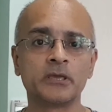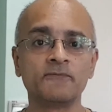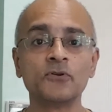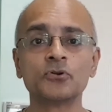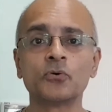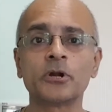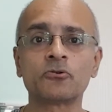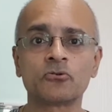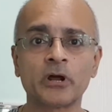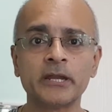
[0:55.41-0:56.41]
If you do it
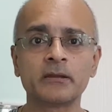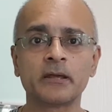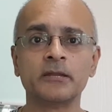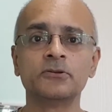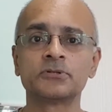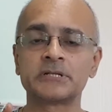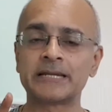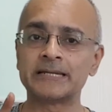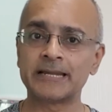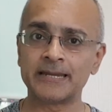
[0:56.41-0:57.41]
right and you stay
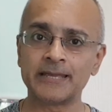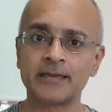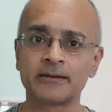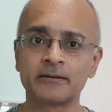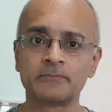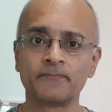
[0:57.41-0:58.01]
dedicated,